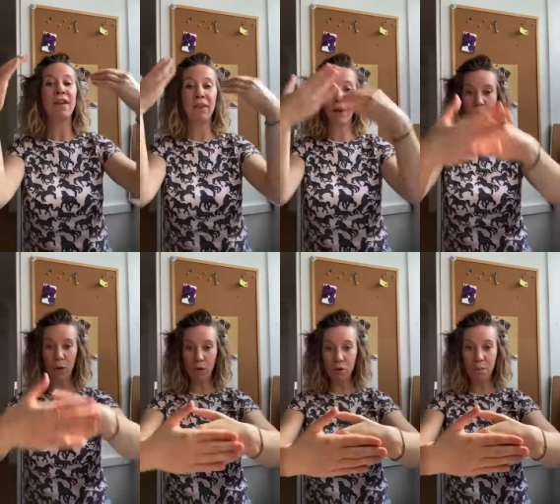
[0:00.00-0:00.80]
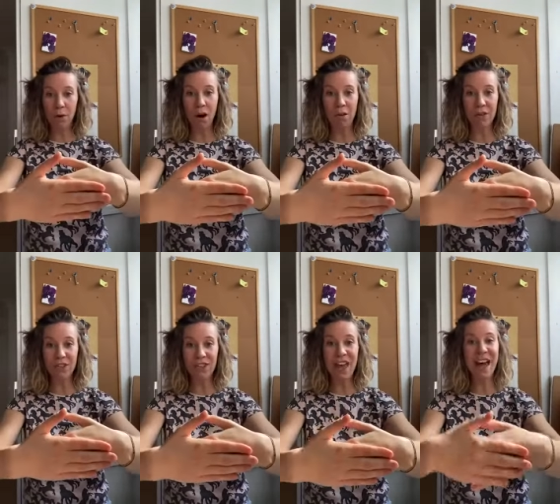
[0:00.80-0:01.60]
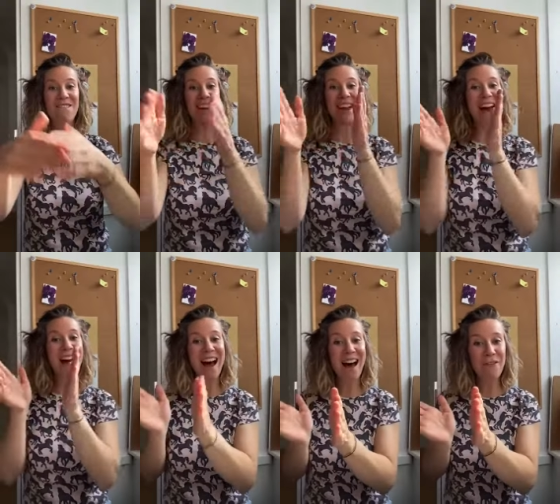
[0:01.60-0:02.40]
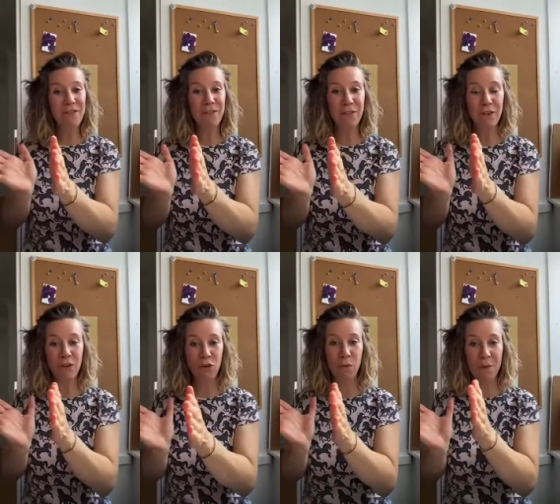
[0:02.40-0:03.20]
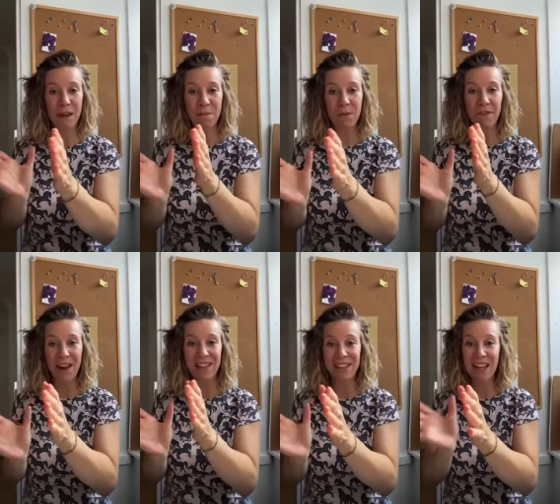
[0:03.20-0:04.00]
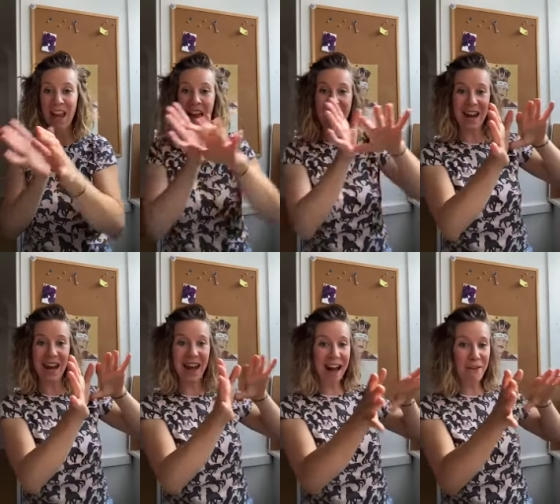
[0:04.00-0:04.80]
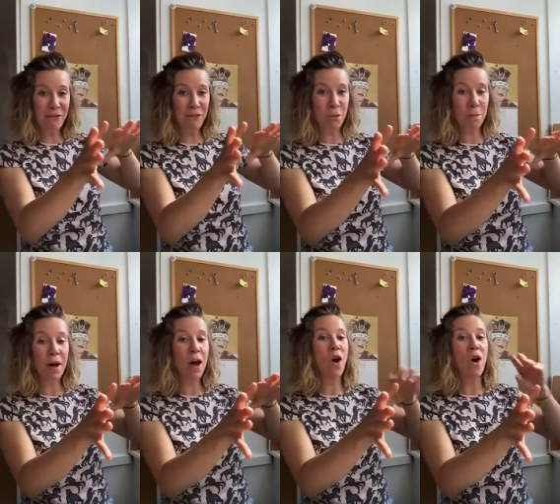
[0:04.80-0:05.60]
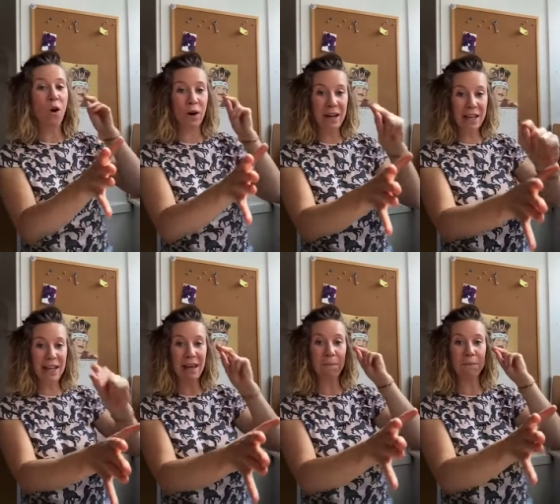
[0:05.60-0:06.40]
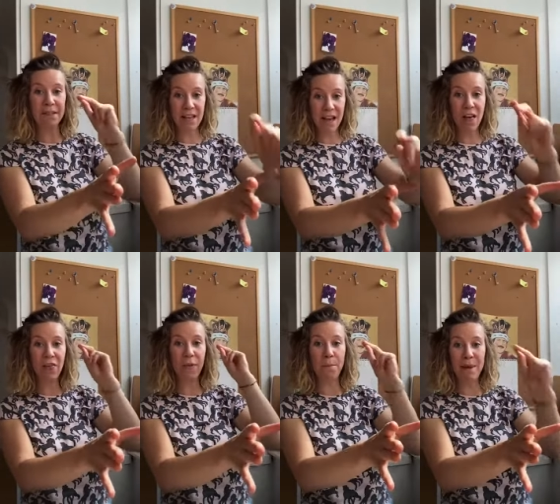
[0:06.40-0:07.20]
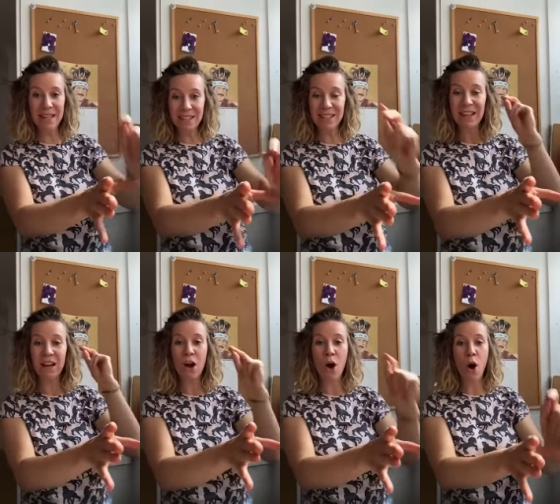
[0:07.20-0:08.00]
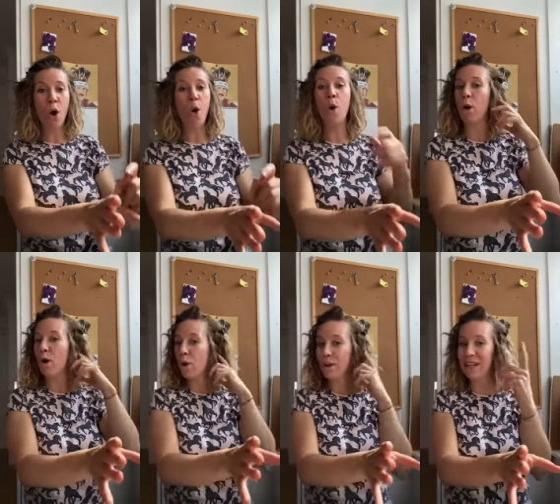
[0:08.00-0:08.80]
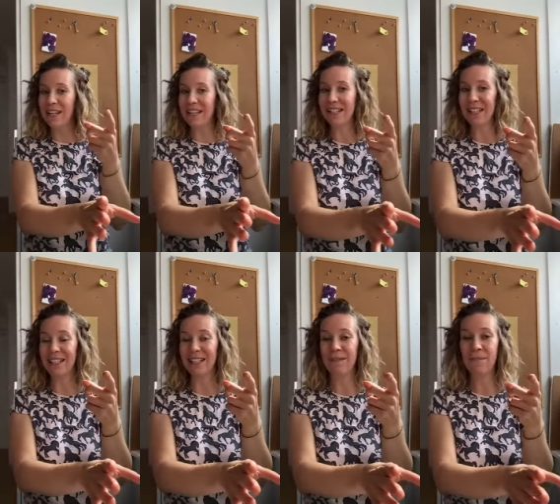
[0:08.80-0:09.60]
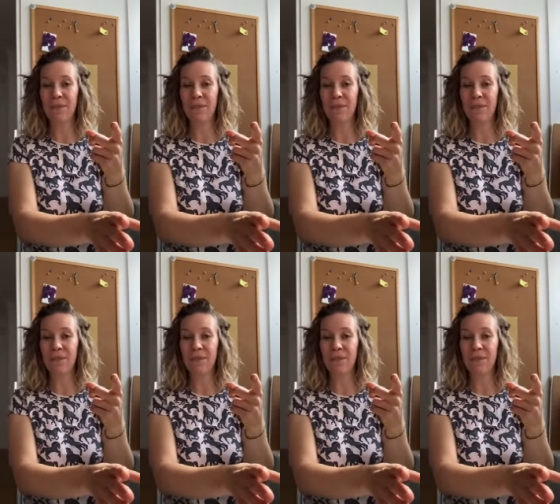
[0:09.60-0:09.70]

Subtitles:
then the whole group chorus, and then half group improvises and half group only keeps the beat or only listen.